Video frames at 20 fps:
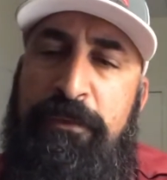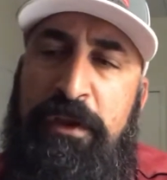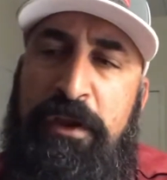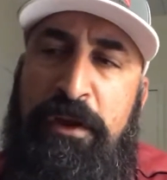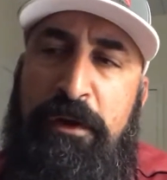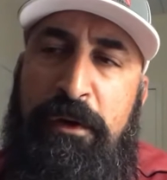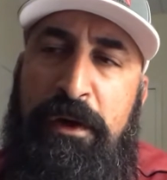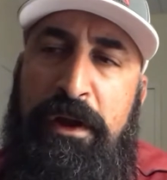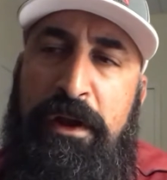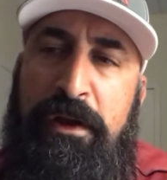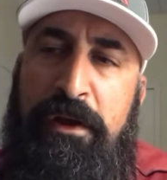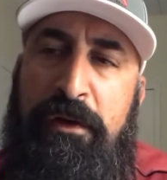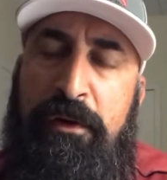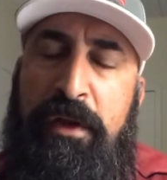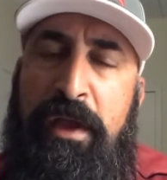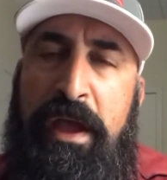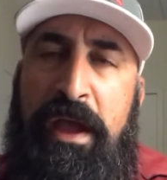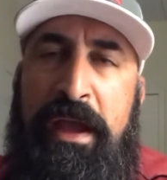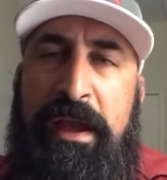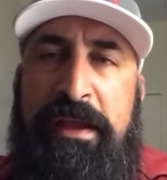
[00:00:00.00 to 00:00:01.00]
you know what,
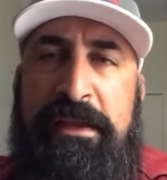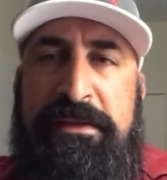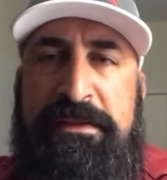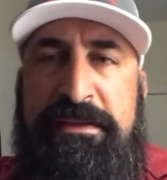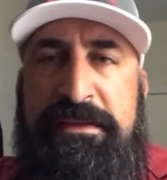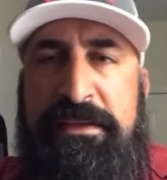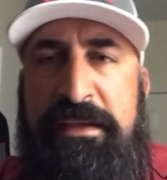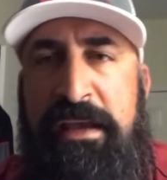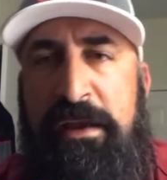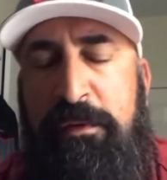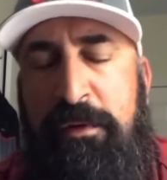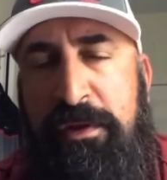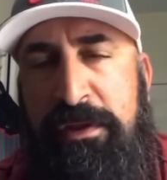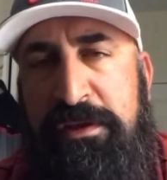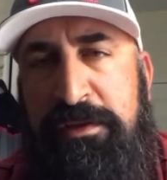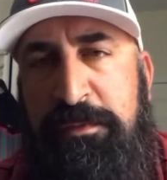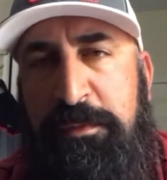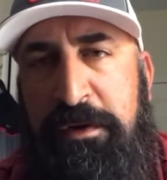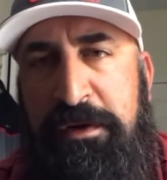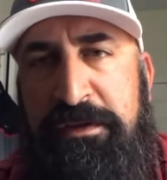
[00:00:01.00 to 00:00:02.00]
okay, I can see where
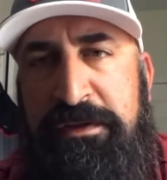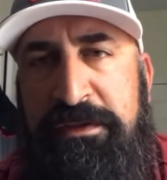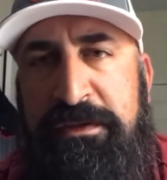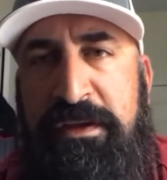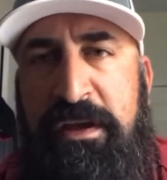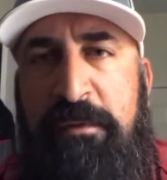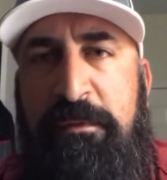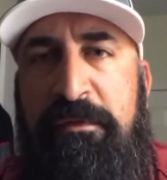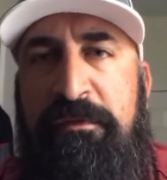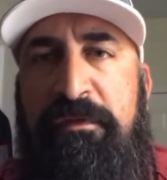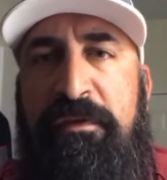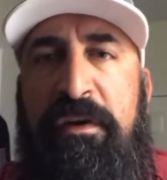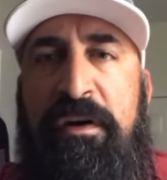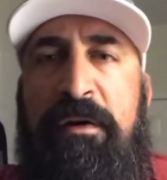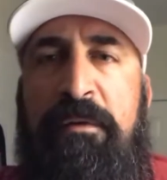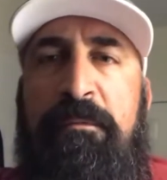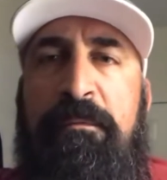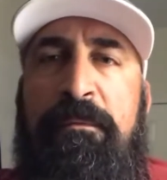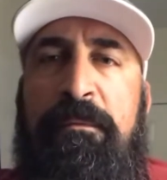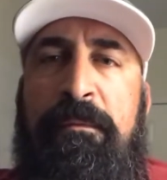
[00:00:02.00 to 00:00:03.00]
this person's coming
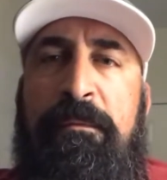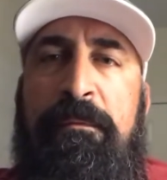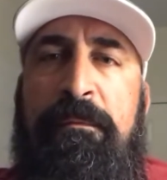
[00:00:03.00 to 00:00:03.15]
from,